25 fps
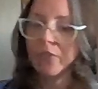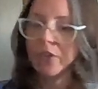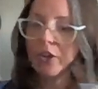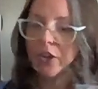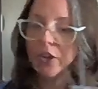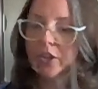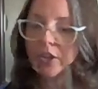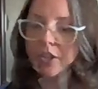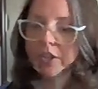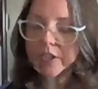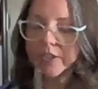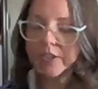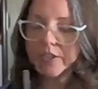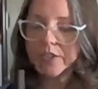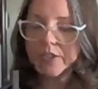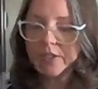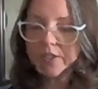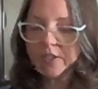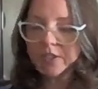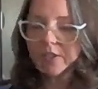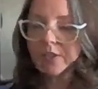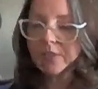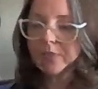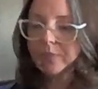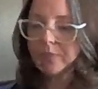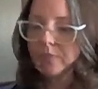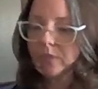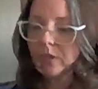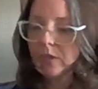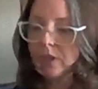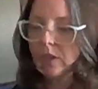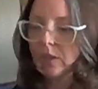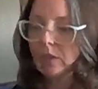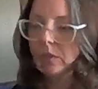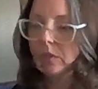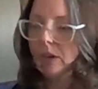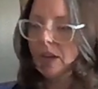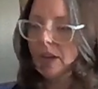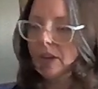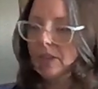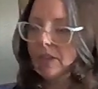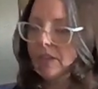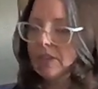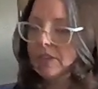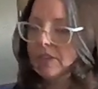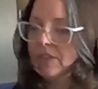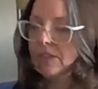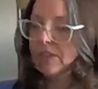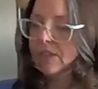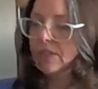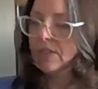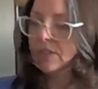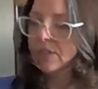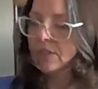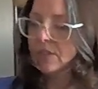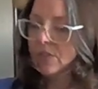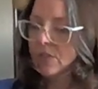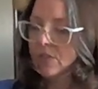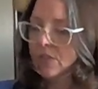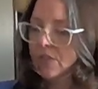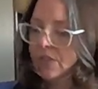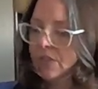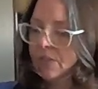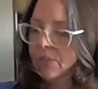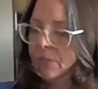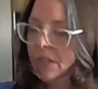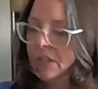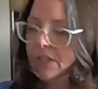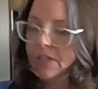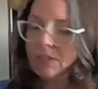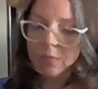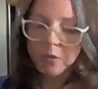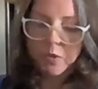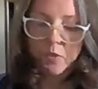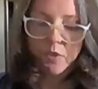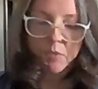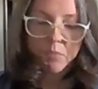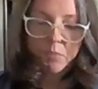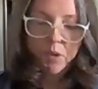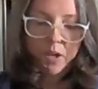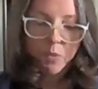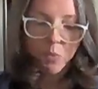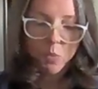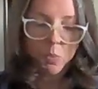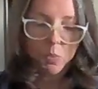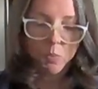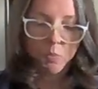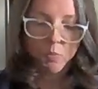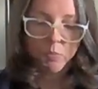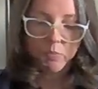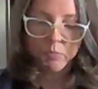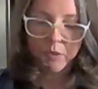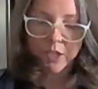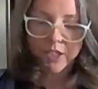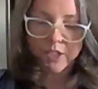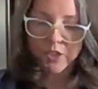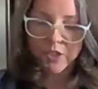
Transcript: first. Okay, this is just my spoon and my